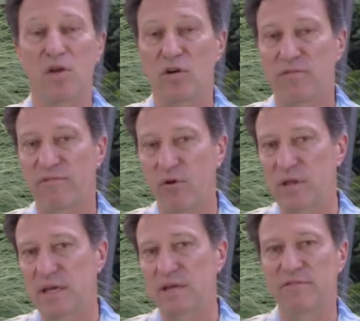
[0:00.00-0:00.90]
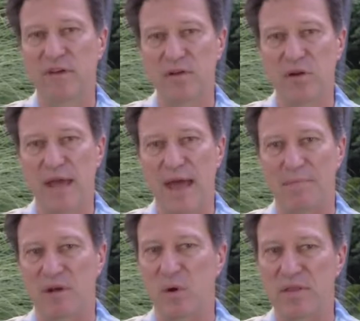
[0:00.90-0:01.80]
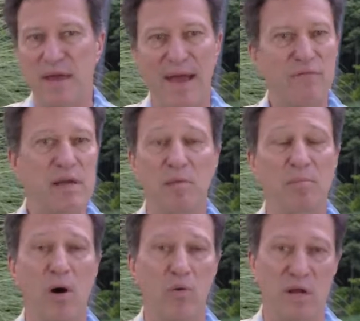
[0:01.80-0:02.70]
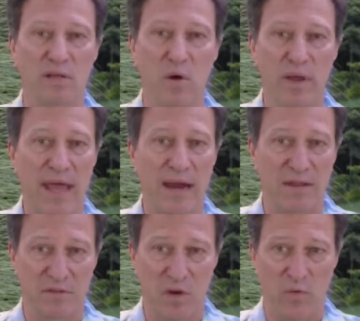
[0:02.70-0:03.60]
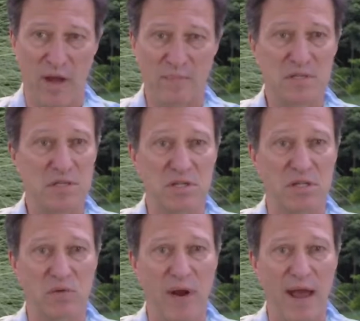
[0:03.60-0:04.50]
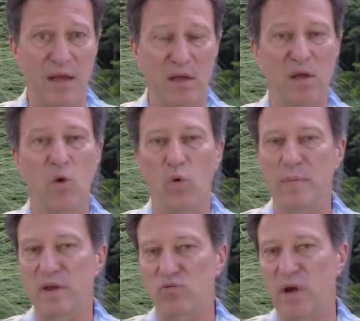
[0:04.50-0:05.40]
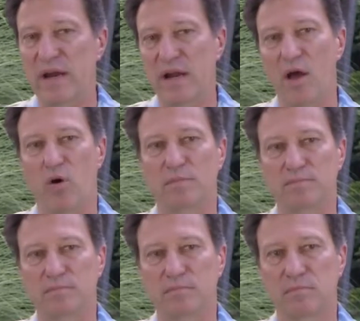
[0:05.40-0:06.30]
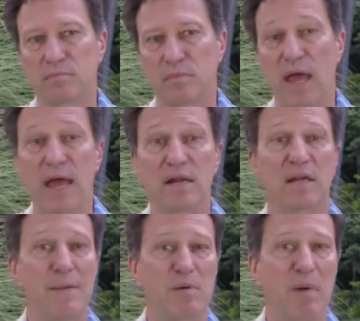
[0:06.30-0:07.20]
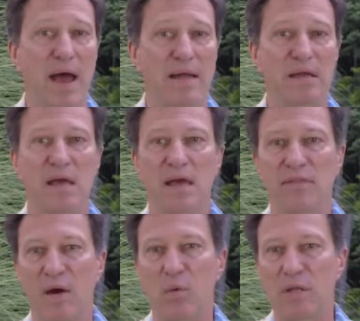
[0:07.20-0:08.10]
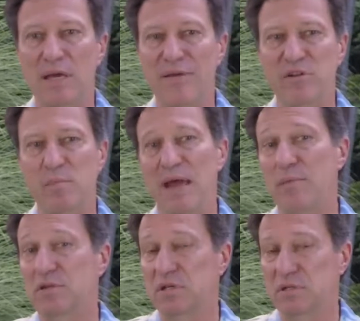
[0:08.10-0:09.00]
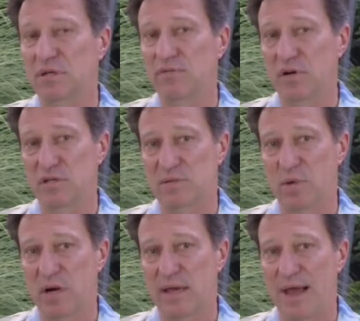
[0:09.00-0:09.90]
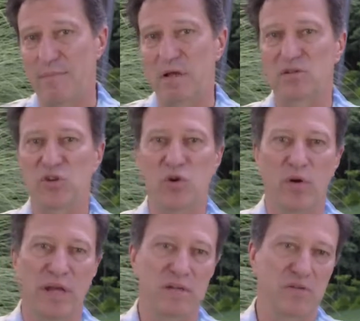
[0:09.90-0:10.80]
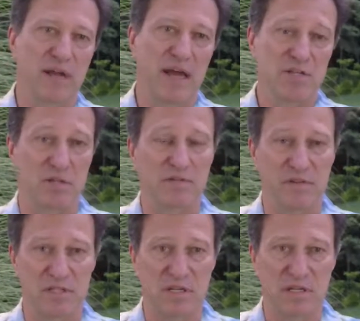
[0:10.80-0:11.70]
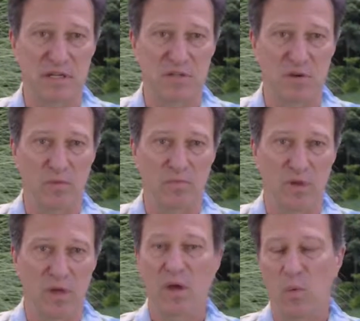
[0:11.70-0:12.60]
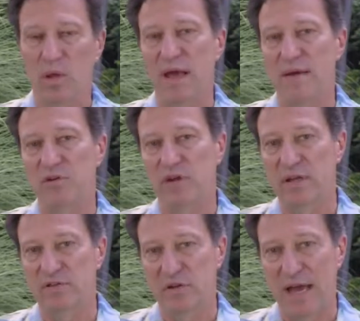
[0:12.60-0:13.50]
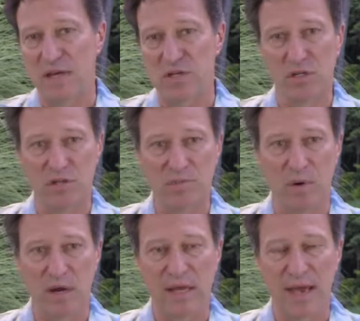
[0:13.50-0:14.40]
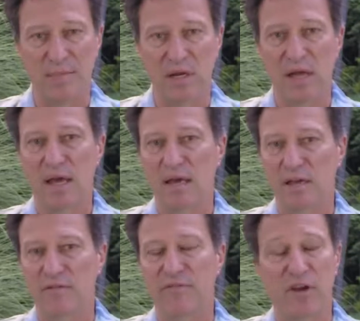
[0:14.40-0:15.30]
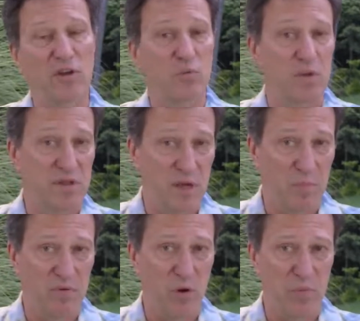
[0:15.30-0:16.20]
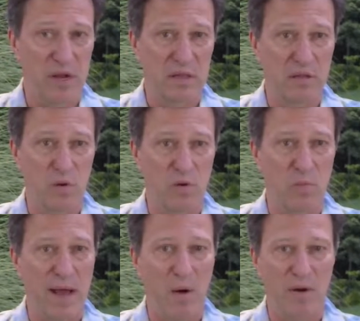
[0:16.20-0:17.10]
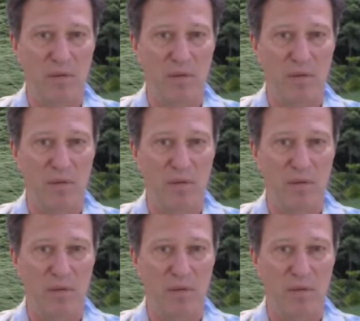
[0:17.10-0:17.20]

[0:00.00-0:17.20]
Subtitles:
Your fully configured cabinet with every component located at the correct position in the rack will be ready to go. And keep in mind that we'll even be able to deliver a smart cabinet to your international facilities too. We'll have your international smart cabinet configured with the appropriate local power